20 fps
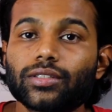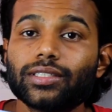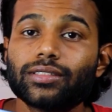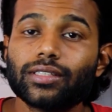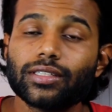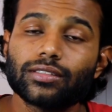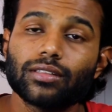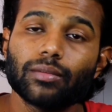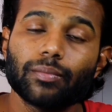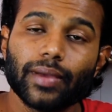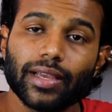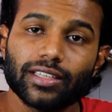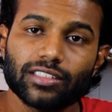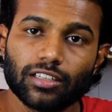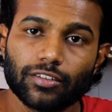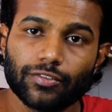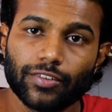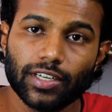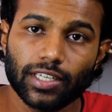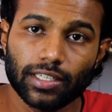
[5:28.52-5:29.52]
this is the
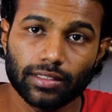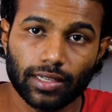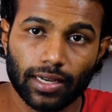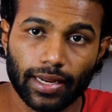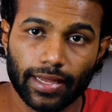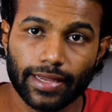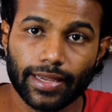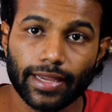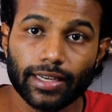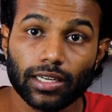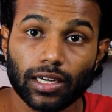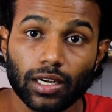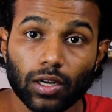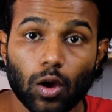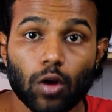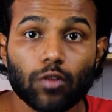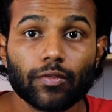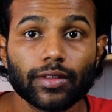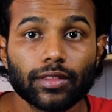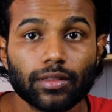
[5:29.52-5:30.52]
basic filter that I get
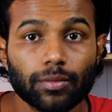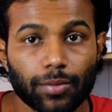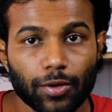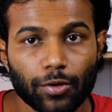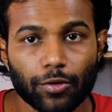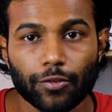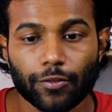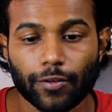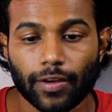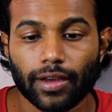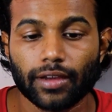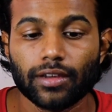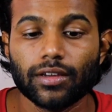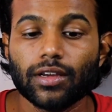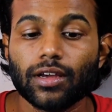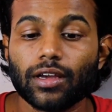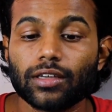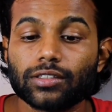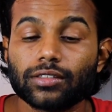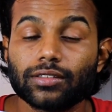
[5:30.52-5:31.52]
along with the purifier.
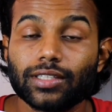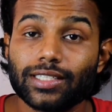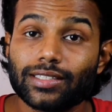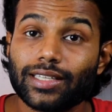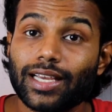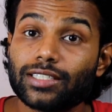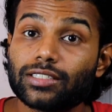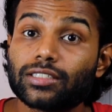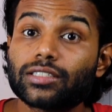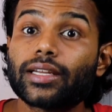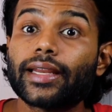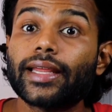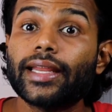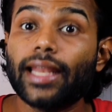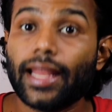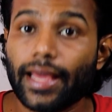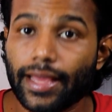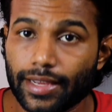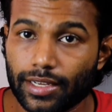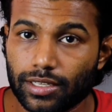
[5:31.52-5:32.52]
So this has 3
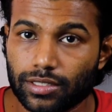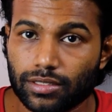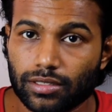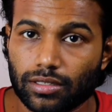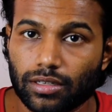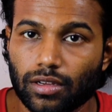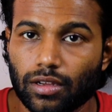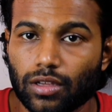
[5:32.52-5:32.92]
layers.